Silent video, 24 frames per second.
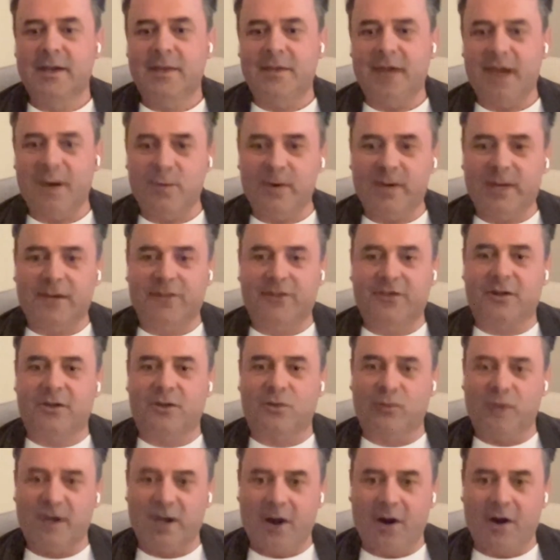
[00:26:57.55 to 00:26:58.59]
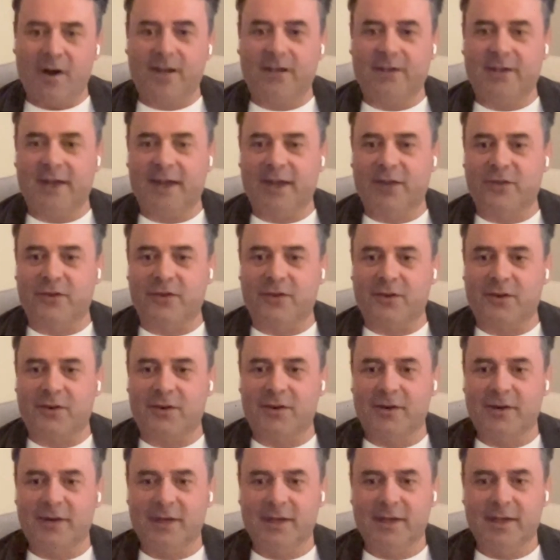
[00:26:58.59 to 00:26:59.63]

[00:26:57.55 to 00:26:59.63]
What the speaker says: then we can start to re-architecture